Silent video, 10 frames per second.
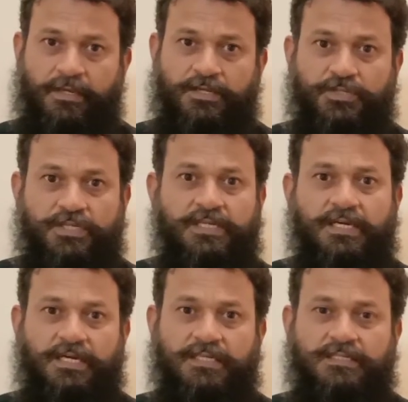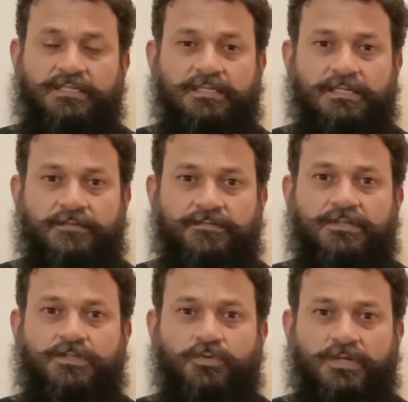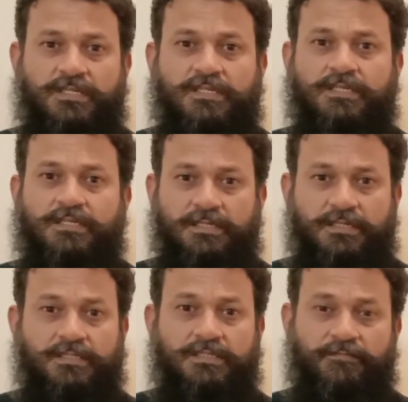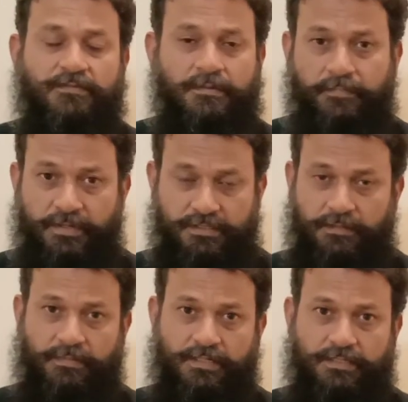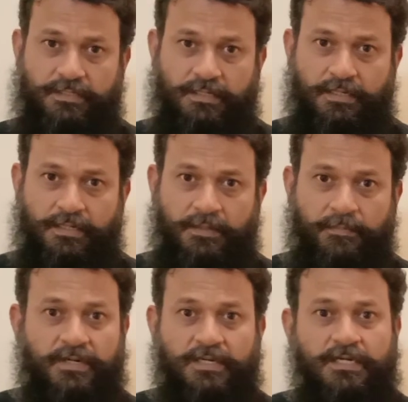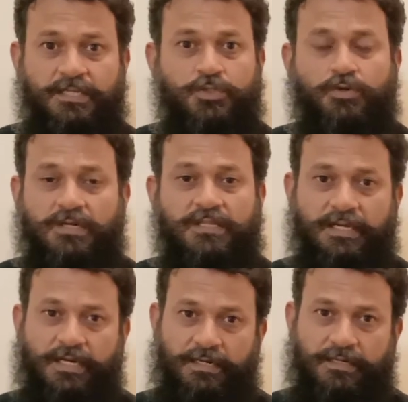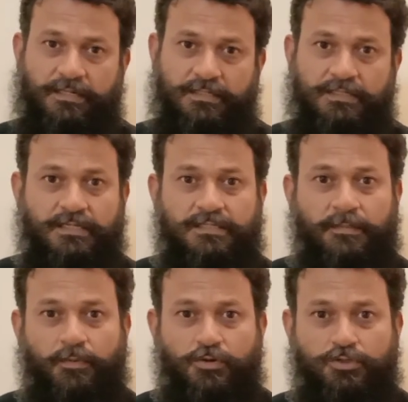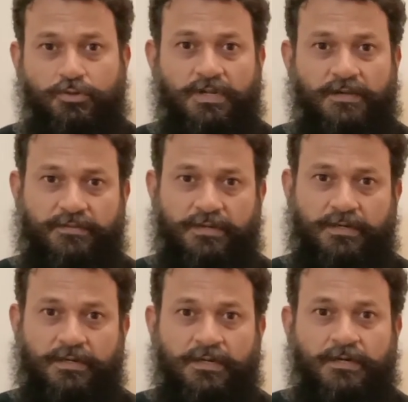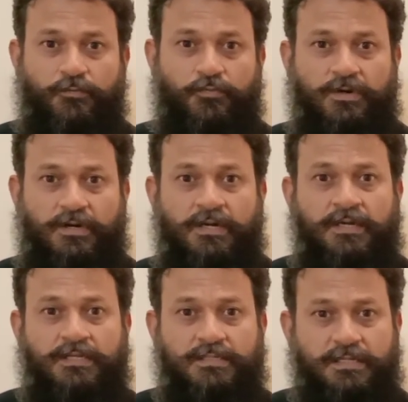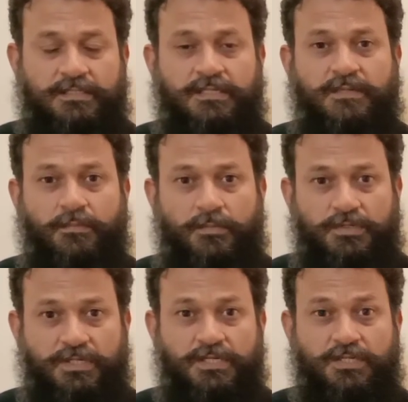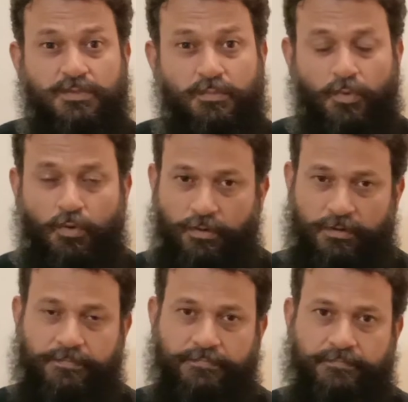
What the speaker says: She has served 20 years of imprisonment. But it is not the end. She is supposed to live there for 60 years more.